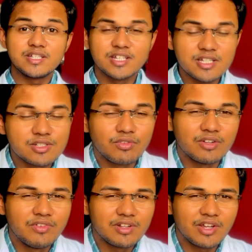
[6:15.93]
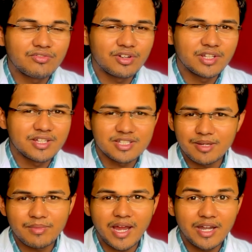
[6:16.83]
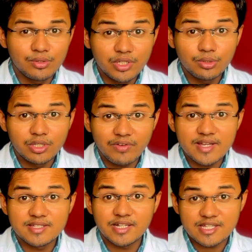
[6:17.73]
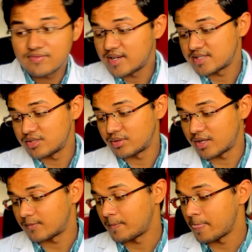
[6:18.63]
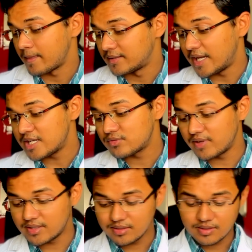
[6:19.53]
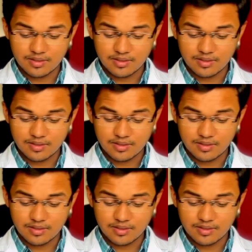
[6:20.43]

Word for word: just one week left for the exam and you need to revise it as fast as you can that's when